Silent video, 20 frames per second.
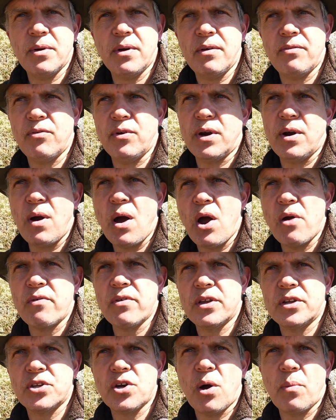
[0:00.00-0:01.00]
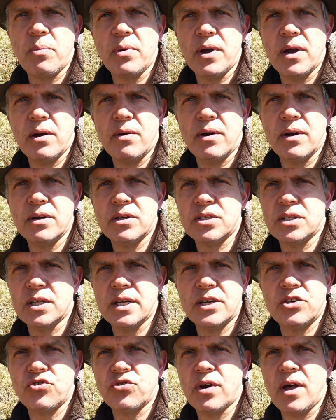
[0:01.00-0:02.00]
If we go over the top here, it's
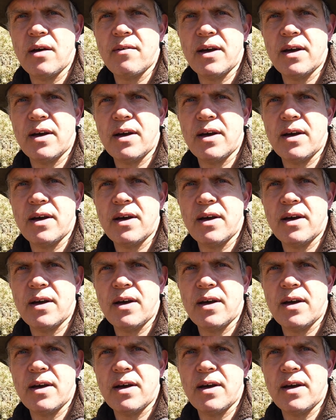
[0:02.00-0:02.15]
literally,